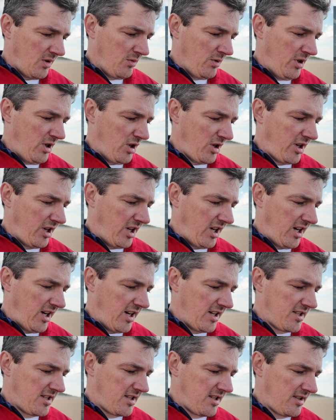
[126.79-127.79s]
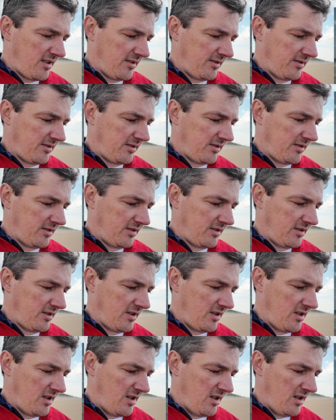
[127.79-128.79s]
We're looking at,
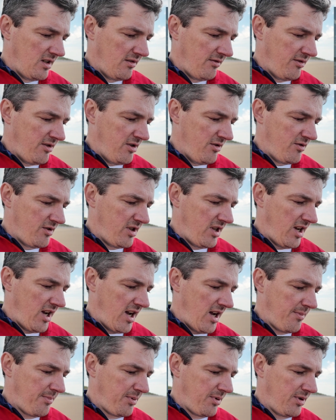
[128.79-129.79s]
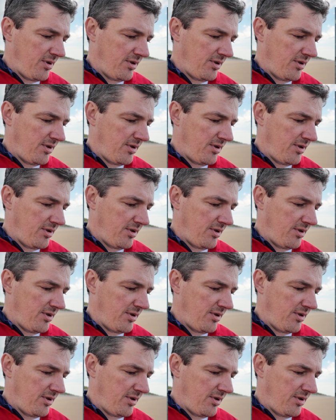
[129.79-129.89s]
we use the app.